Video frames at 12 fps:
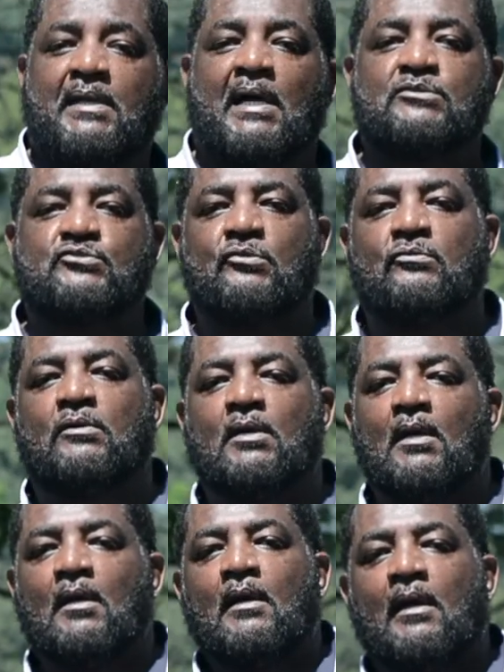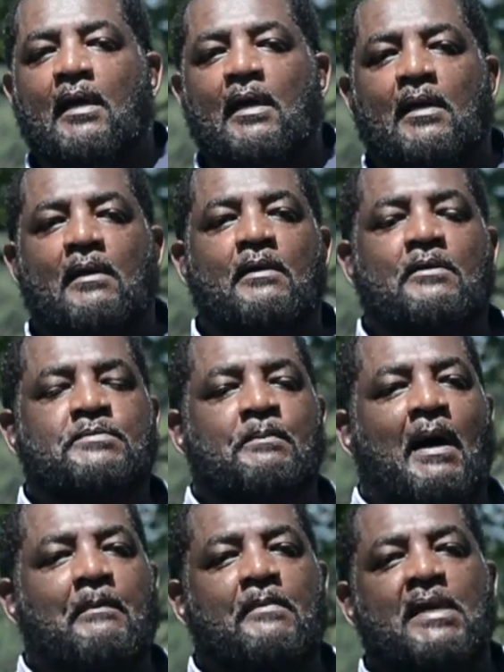not true. And it's
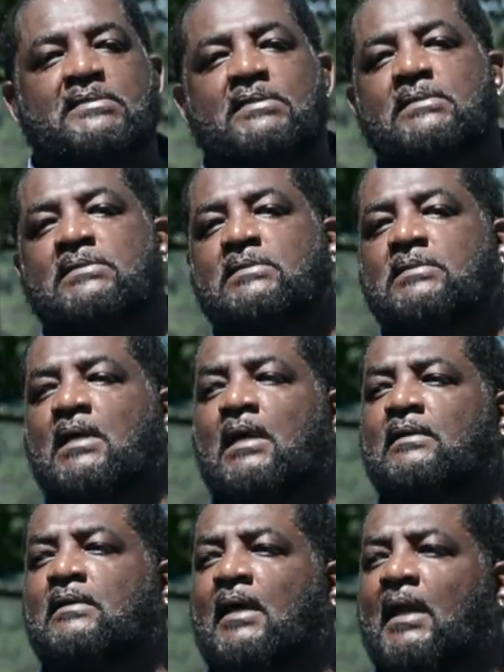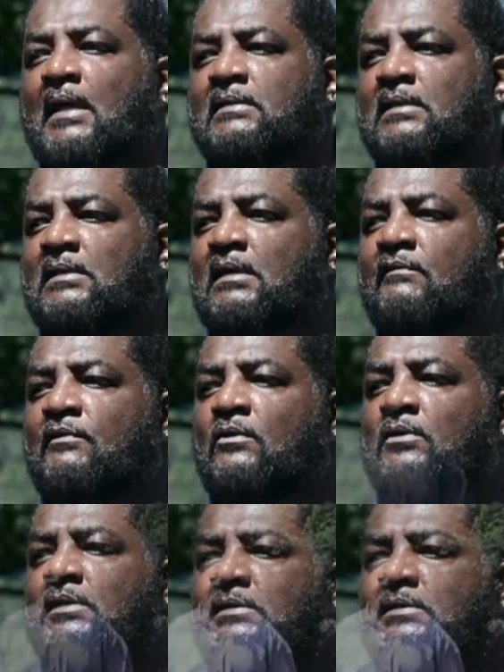my message that I deliver on a